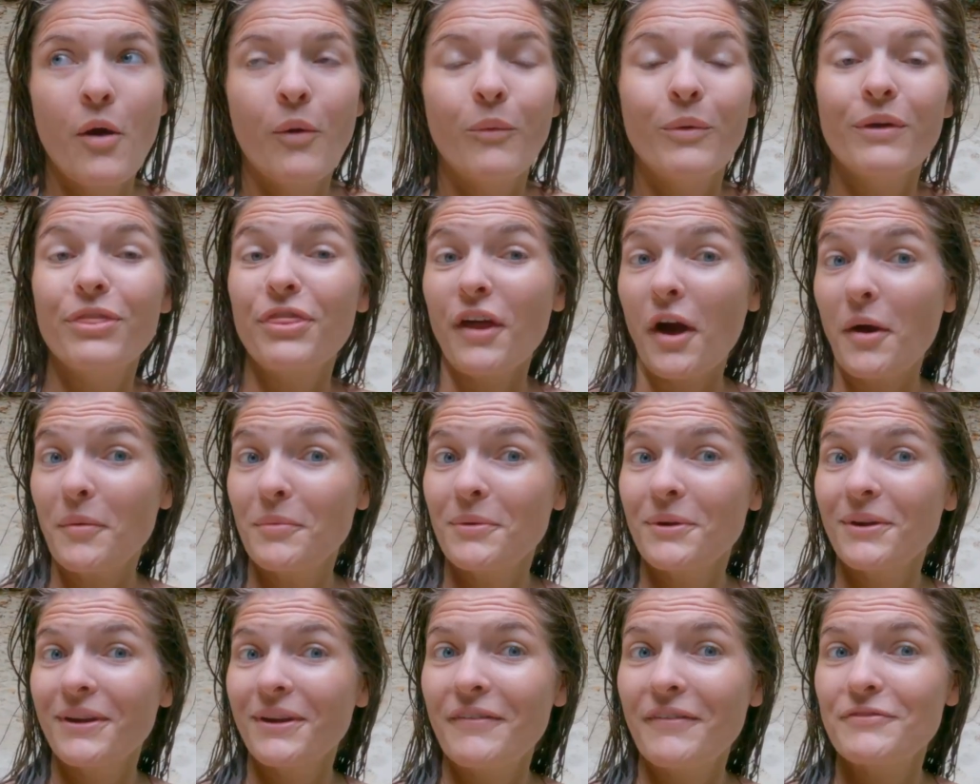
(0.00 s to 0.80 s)
We thought
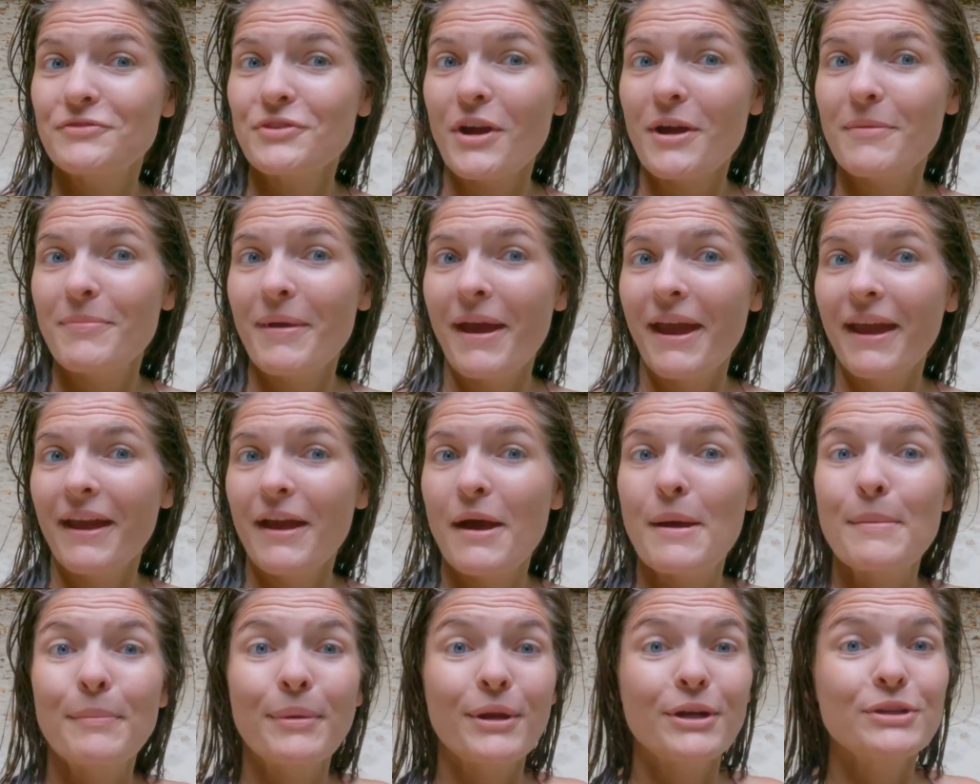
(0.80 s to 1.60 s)
we were a dry bag,
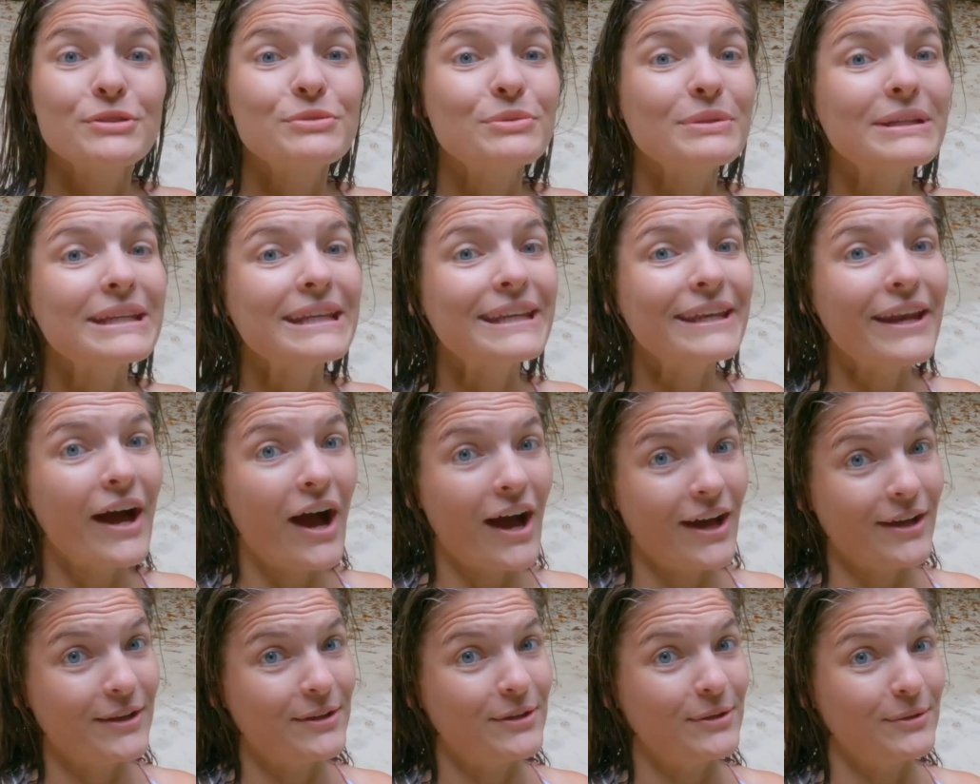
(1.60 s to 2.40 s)
but our tour did
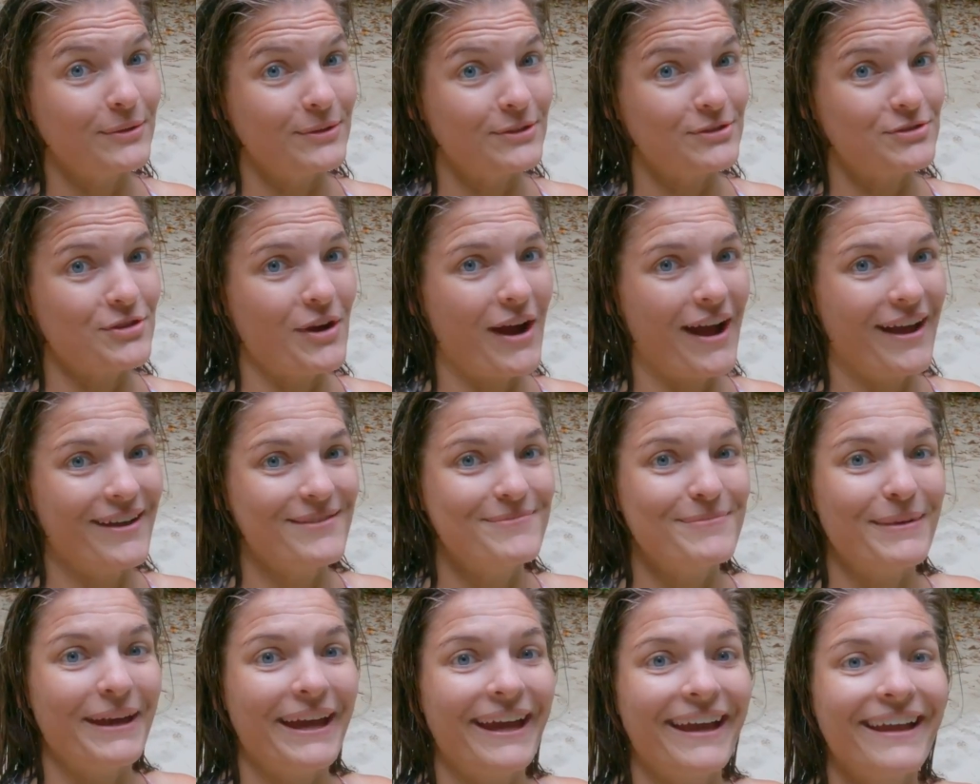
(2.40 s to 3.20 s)
not include a dry
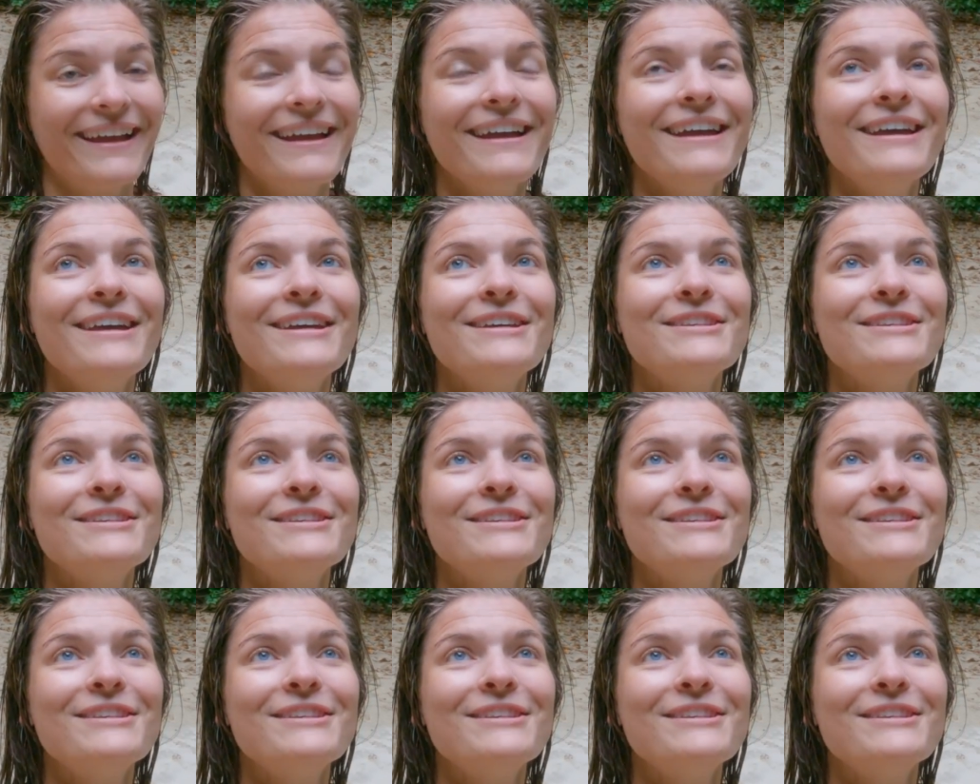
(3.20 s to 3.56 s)
bag.